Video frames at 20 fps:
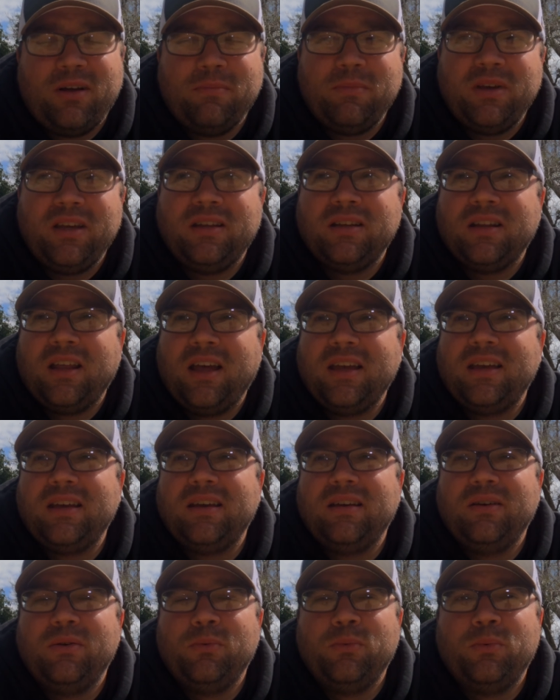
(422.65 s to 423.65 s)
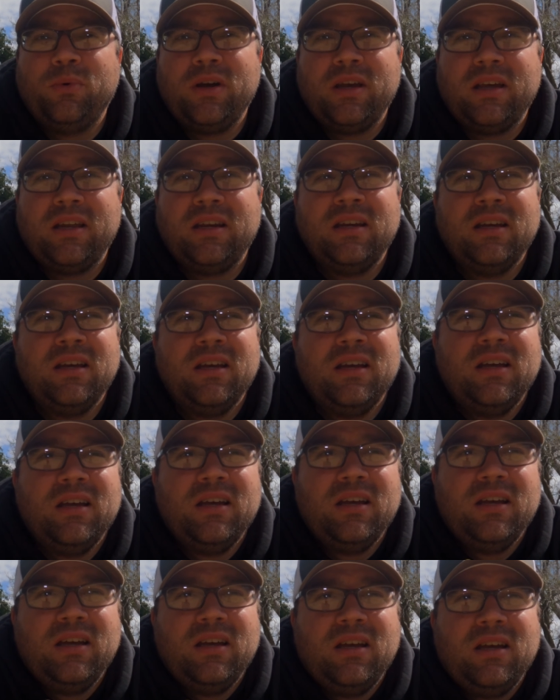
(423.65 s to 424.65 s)
I mean, like when
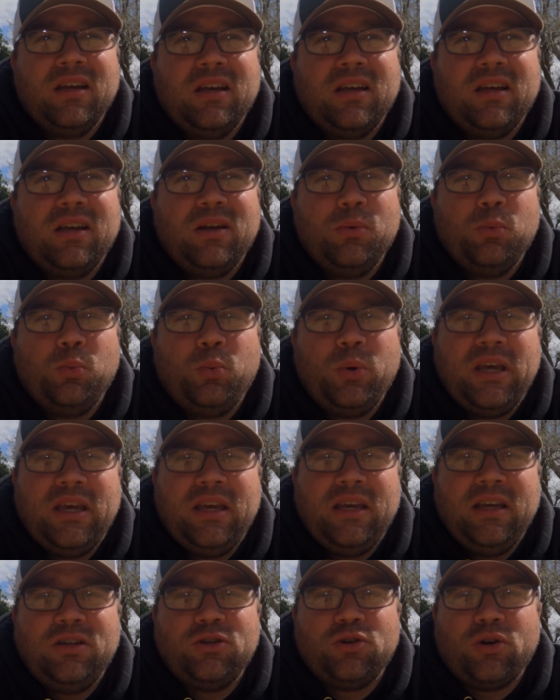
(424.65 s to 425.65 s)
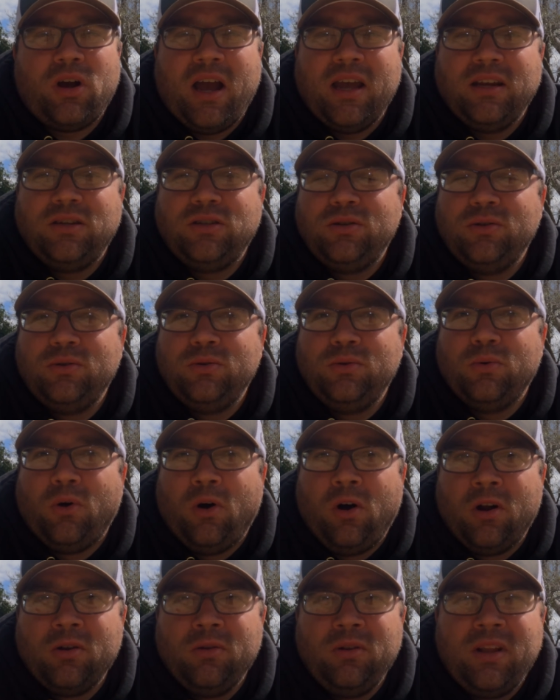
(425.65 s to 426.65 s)
we tried to
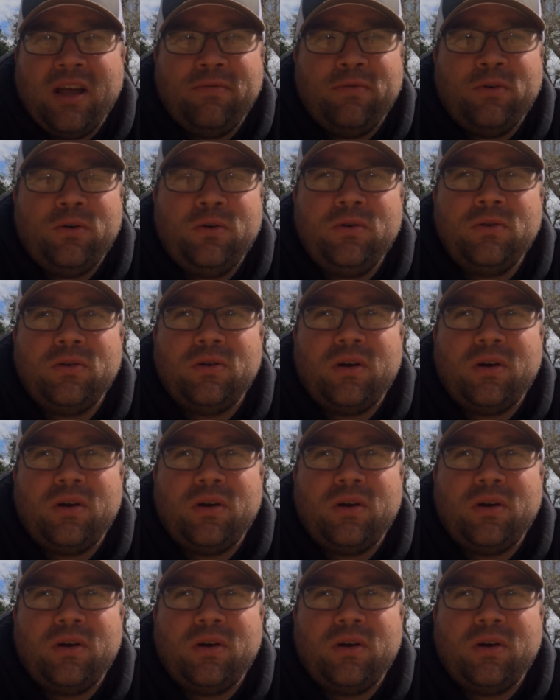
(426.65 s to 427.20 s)
auto level,